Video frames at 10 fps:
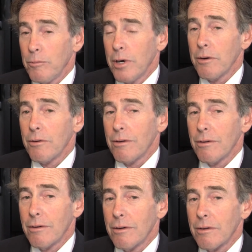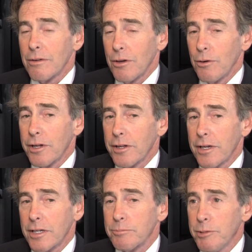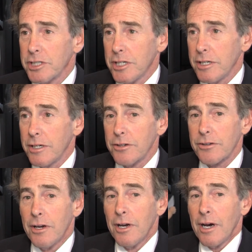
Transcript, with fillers: But the only thing that's missing is